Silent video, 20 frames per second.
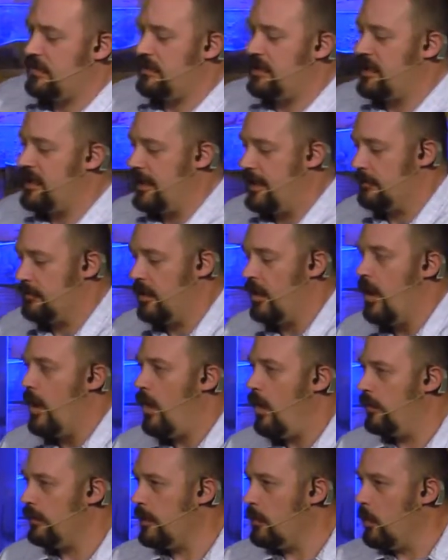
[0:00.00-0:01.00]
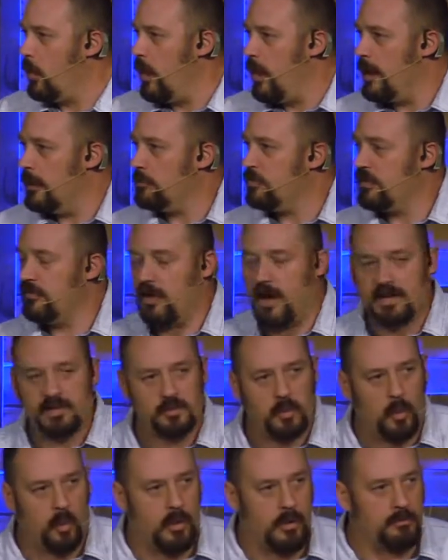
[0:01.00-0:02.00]
and the camera, only one
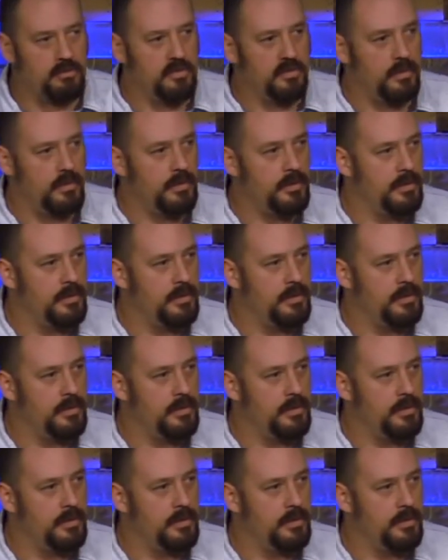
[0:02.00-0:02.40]
provides warmth.